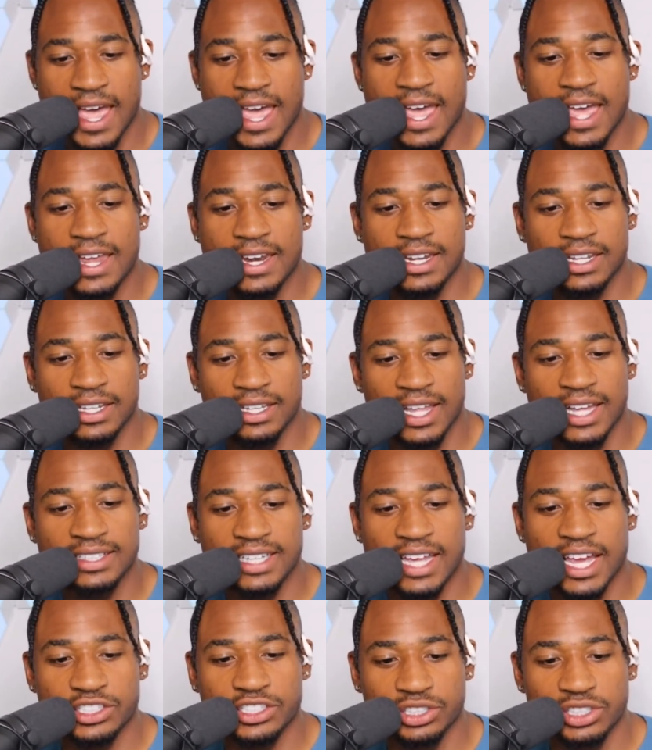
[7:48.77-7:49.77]
And
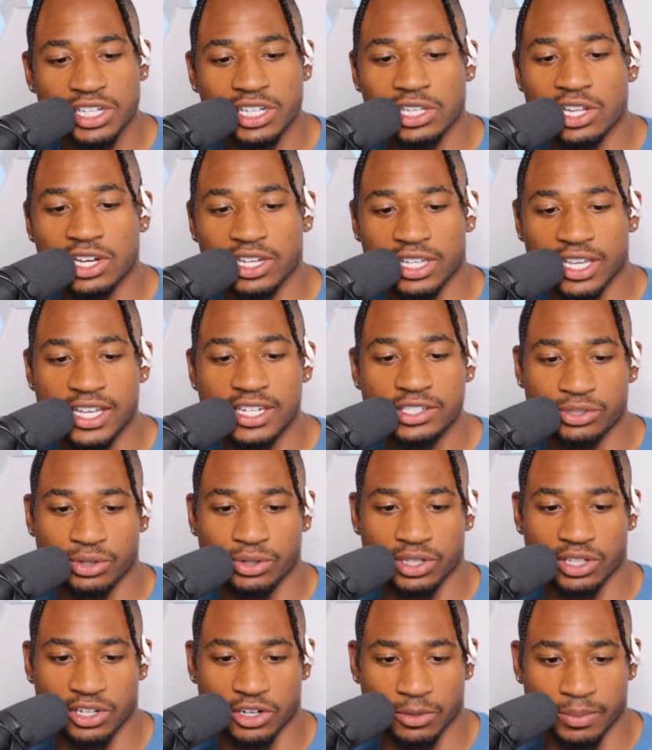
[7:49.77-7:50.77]
let's actually look
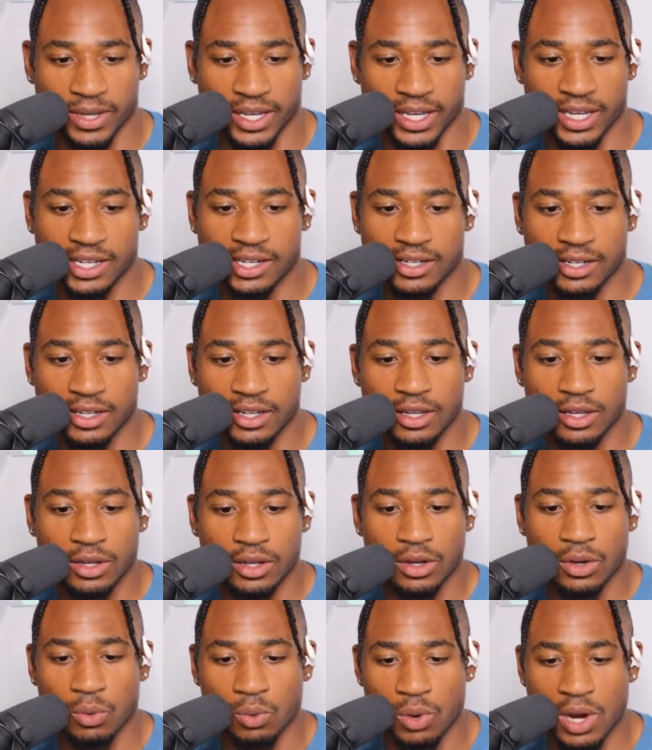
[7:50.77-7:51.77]
into a little bit
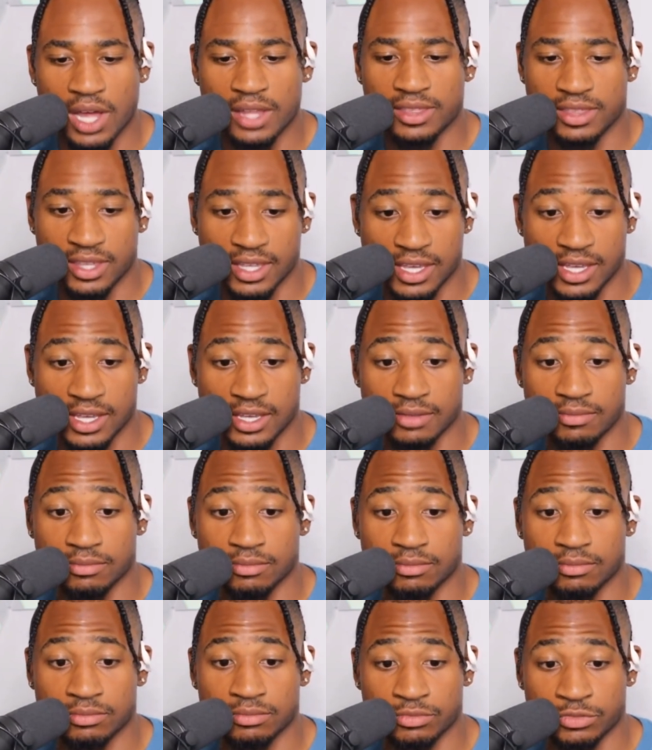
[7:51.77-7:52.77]
what the
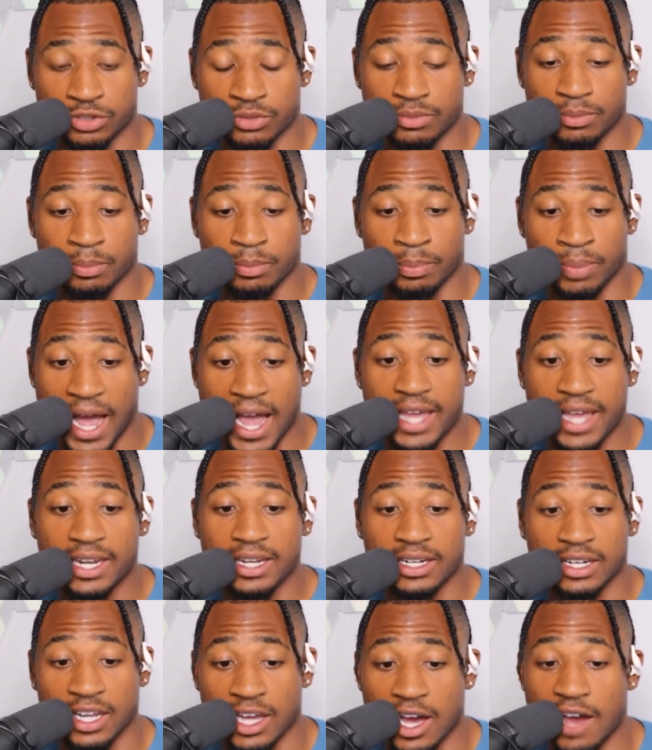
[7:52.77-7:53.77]

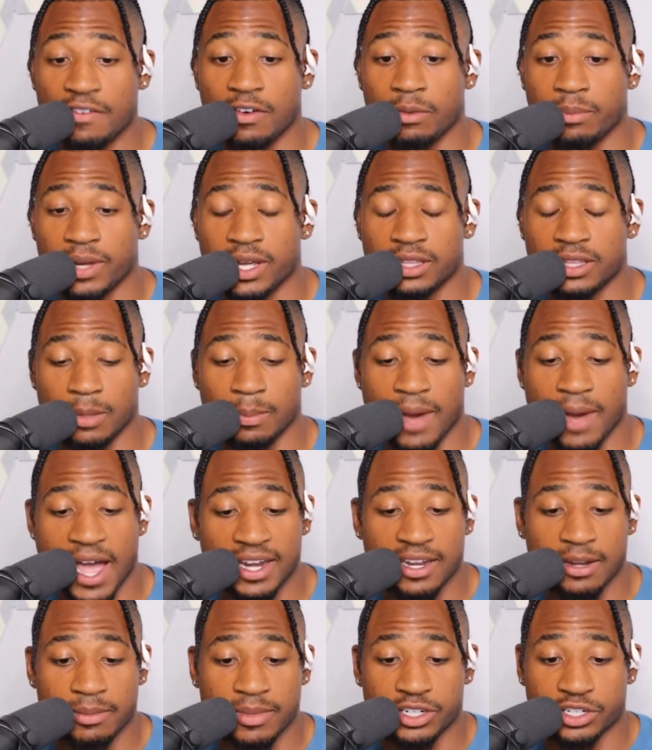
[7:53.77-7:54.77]
Biden government, the
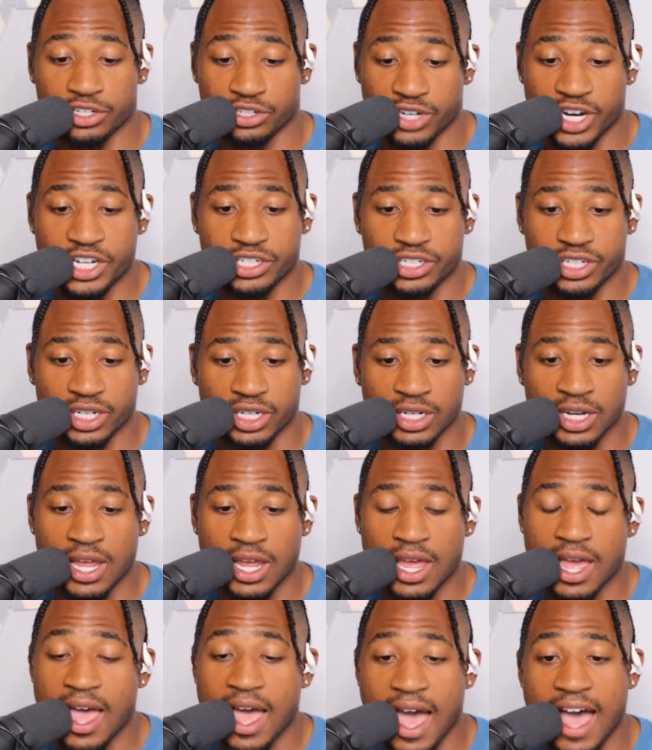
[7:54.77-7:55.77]
Biden administration,
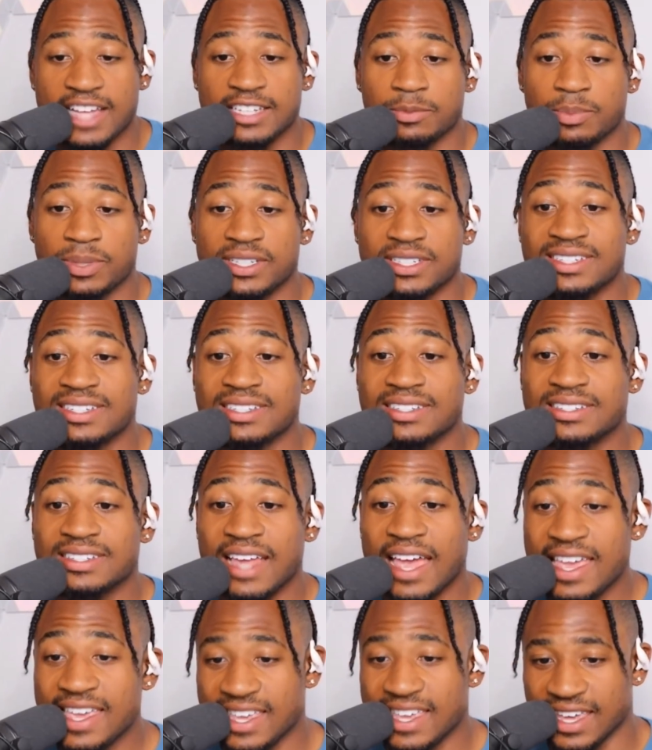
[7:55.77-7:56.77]
has been
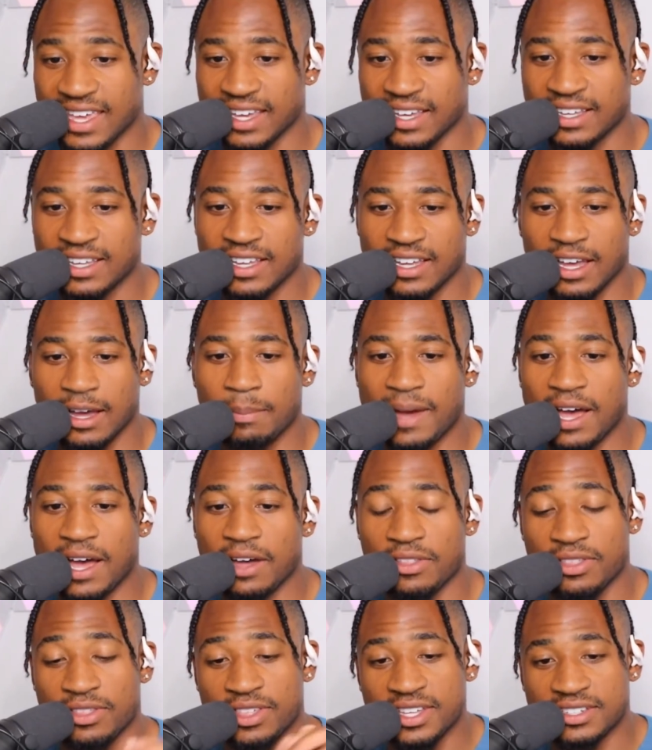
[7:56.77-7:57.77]
saying
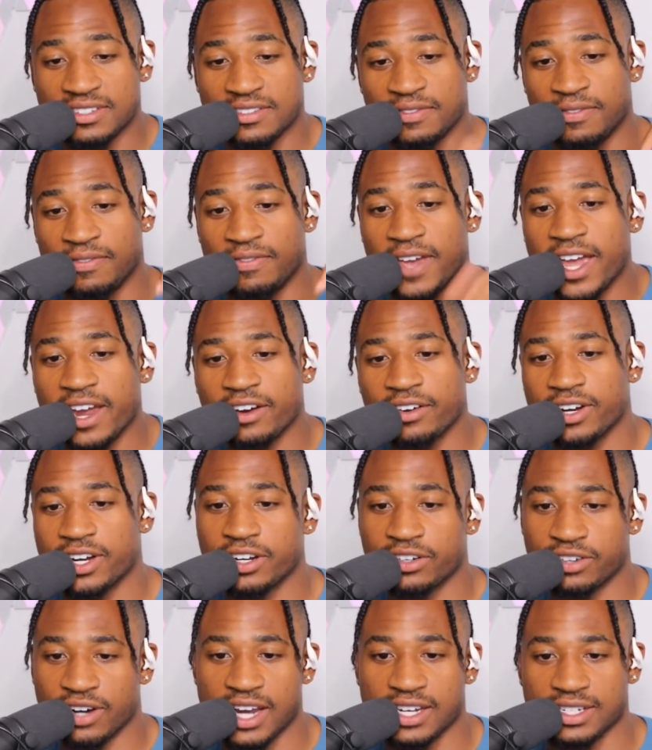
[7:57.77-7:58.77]
about this
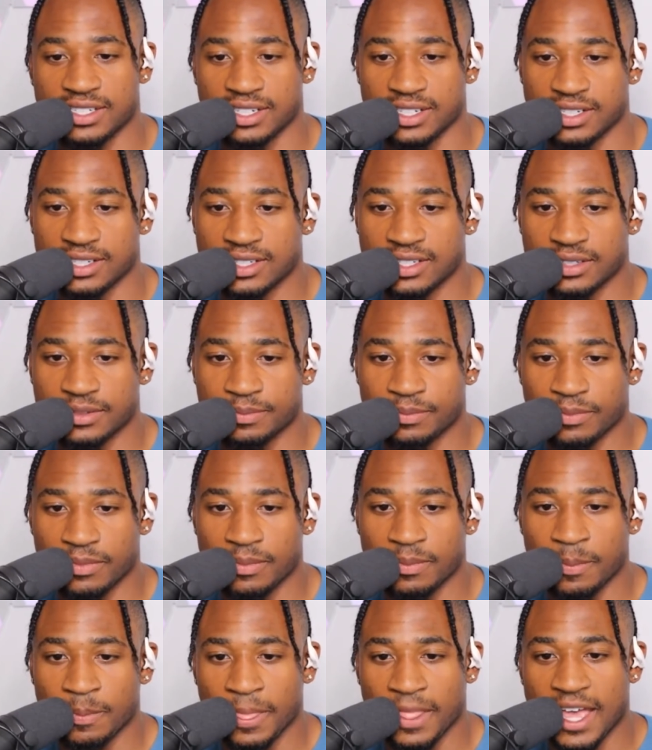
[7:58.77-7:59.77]
very crisis,
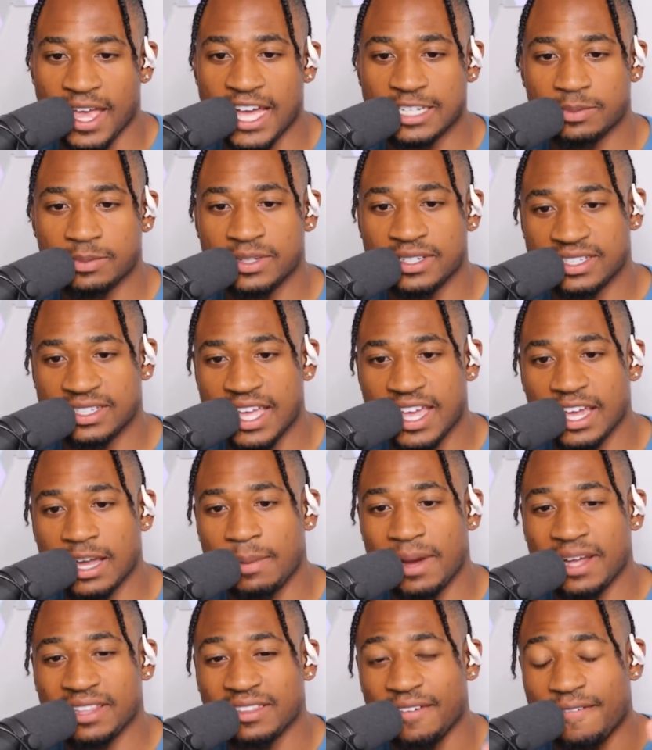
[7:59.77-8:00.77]
has been
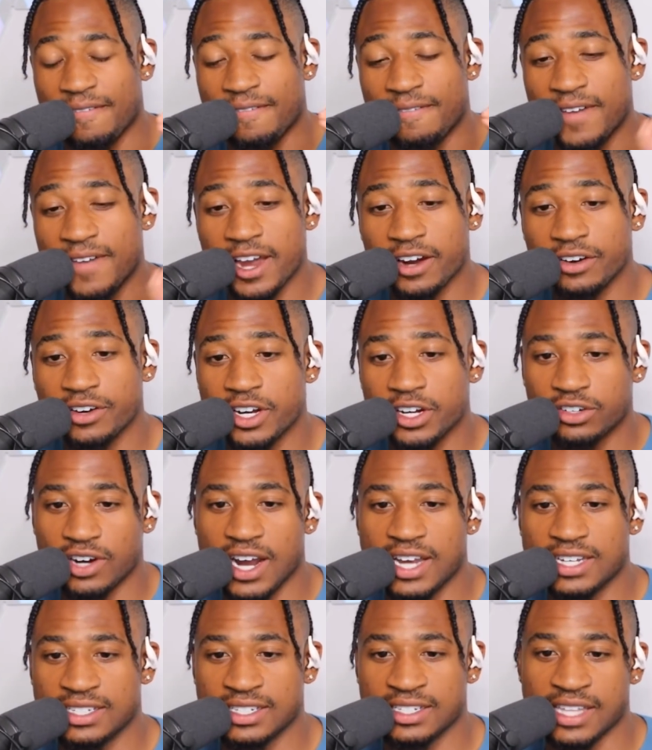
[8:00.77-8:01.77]
saying about the very
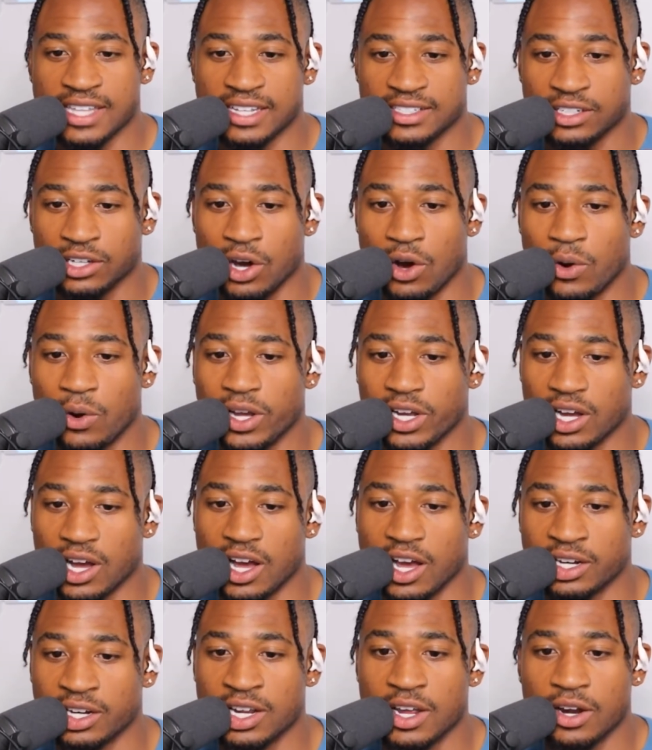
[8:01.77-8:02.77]
crisis that's going
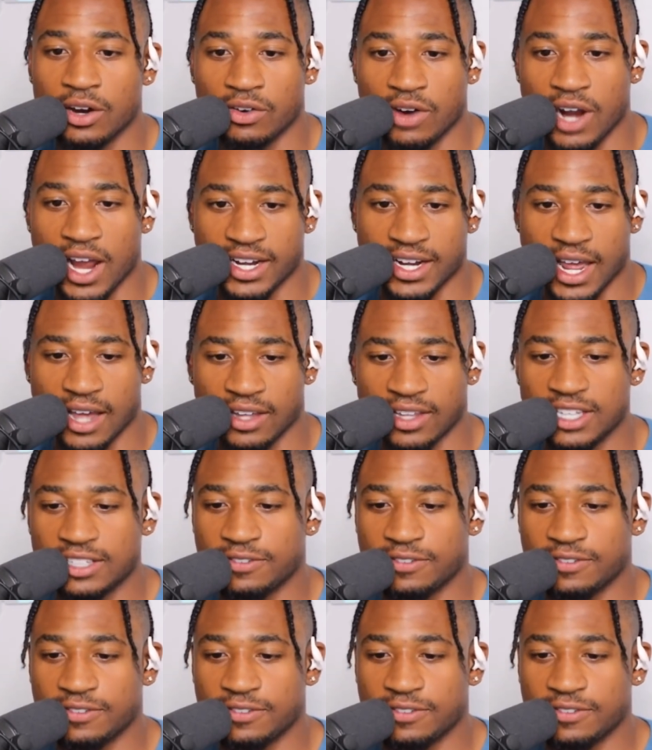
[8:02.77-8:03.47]
on right now.